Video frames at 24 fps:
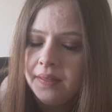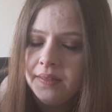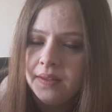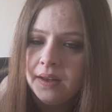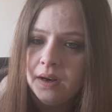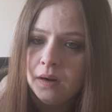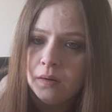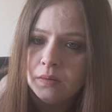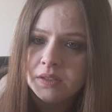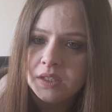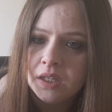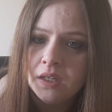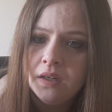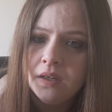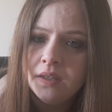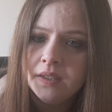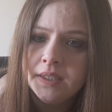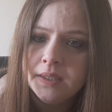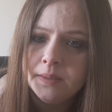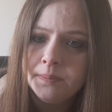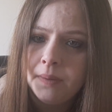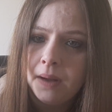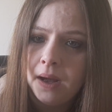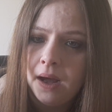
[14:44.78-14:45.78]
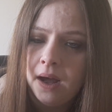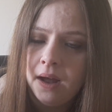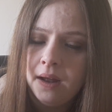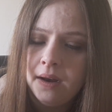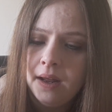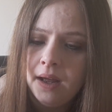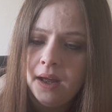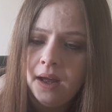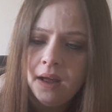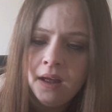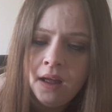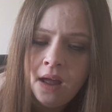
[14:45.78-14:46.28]
and then I was hurt
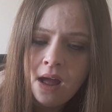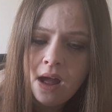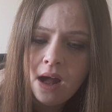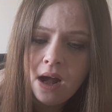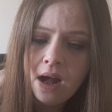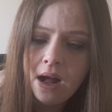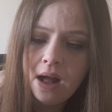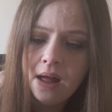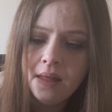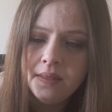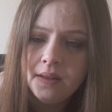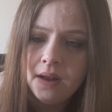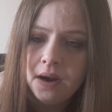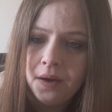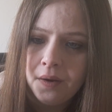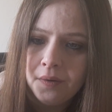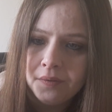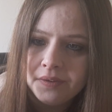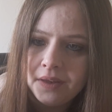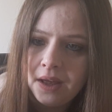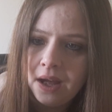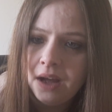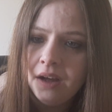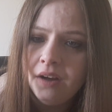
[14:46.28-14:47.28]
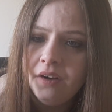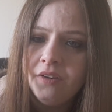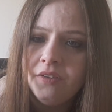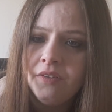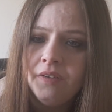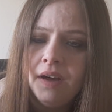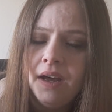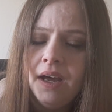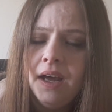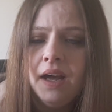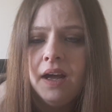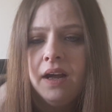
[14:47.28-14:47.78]
about it, and then I was
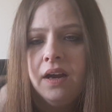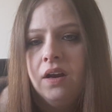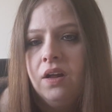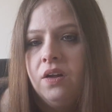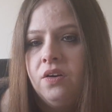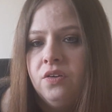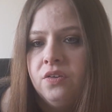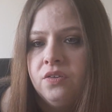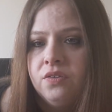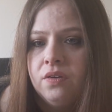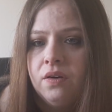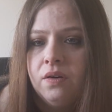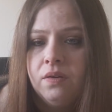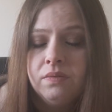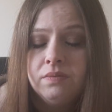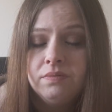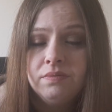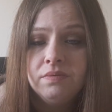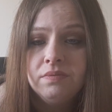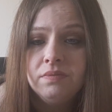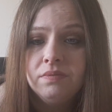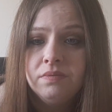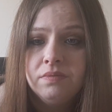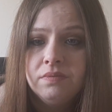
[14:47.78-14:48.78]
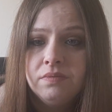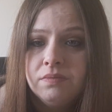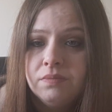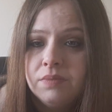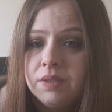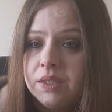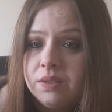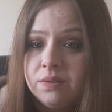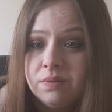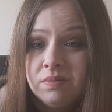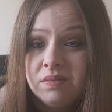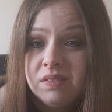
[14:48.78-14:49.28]
angry, and I just thought,
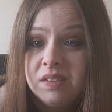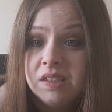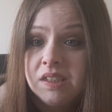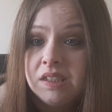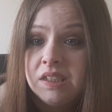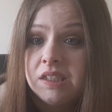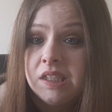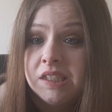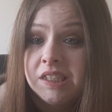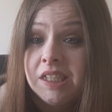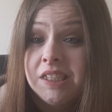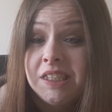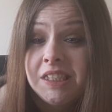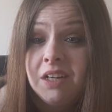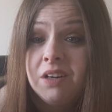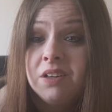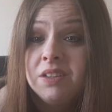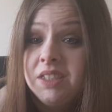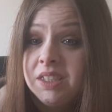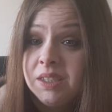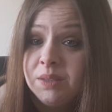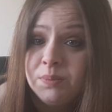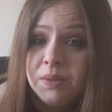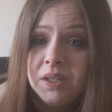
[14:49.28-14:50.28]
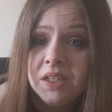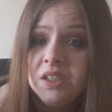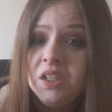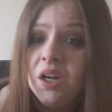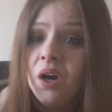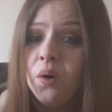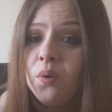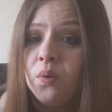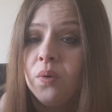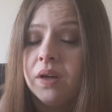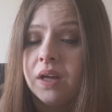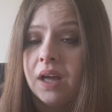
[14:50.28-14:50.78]
well, sod him, I
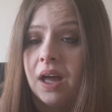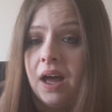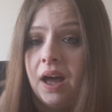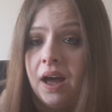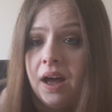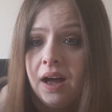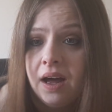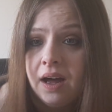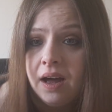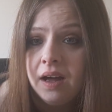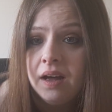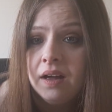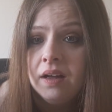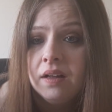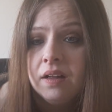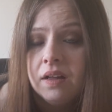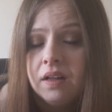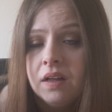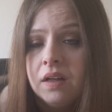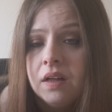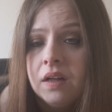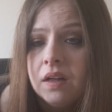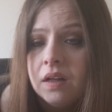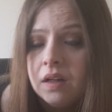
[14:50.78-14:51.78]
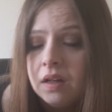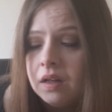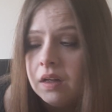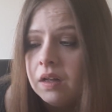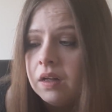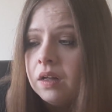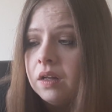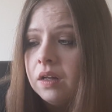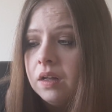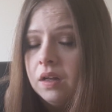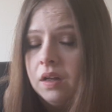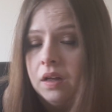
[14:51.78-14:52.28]
don't care.
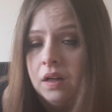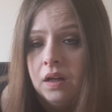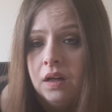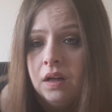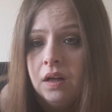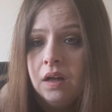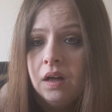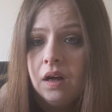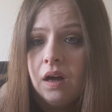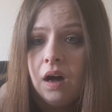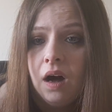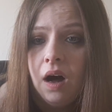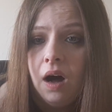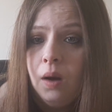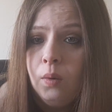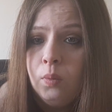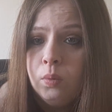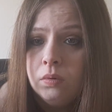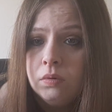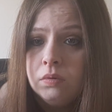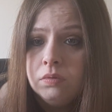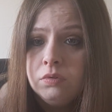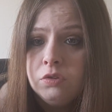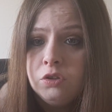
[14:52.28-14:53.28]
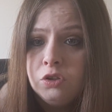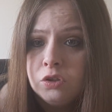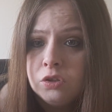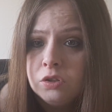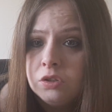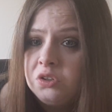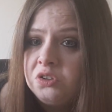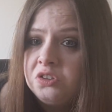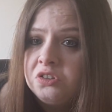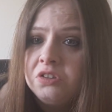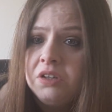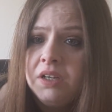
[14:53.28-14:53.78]
I will
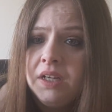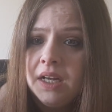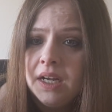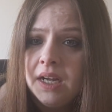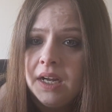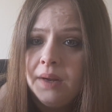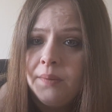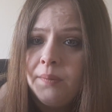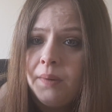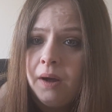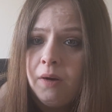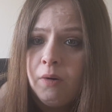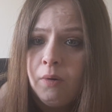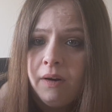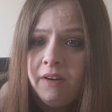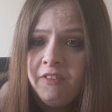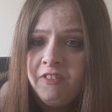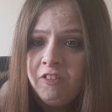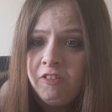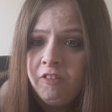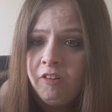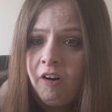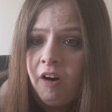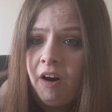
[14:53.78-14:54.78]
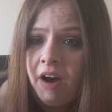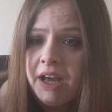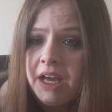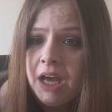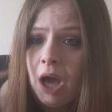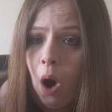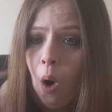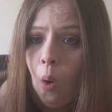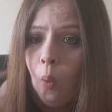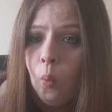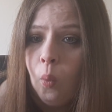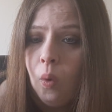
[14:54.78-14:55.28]
treat him however
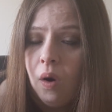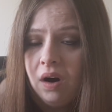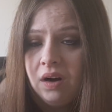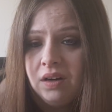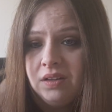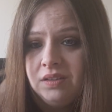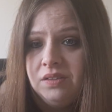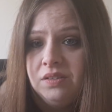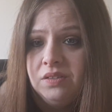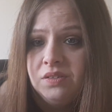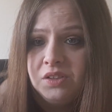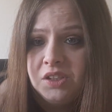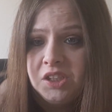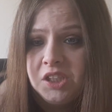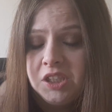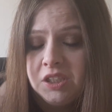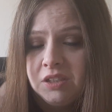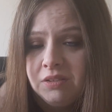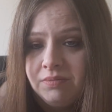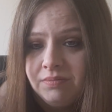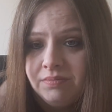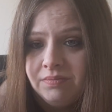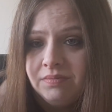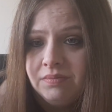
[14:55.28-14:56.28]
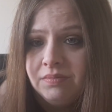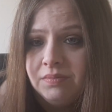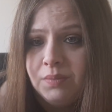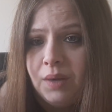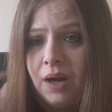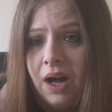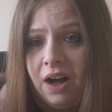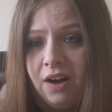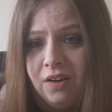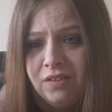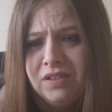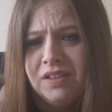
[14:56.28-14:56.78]
I want.
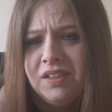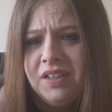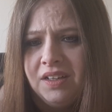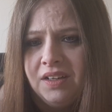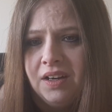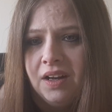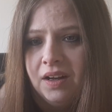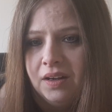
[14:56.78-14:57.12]
How,